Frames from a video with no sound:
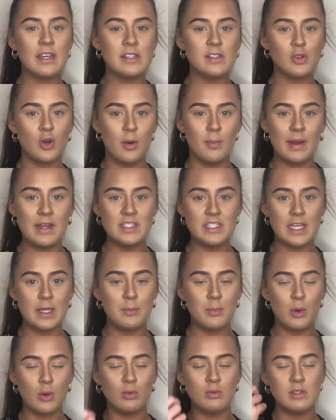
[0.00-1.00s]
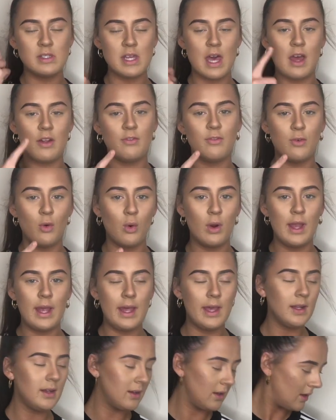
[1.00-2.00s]
this on my cheekbones and
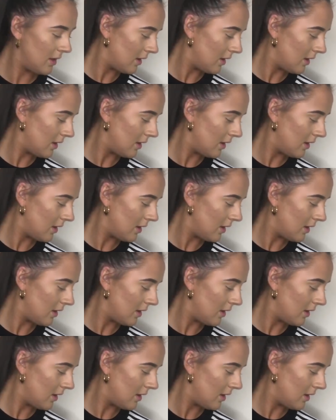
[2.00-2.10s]
forehead.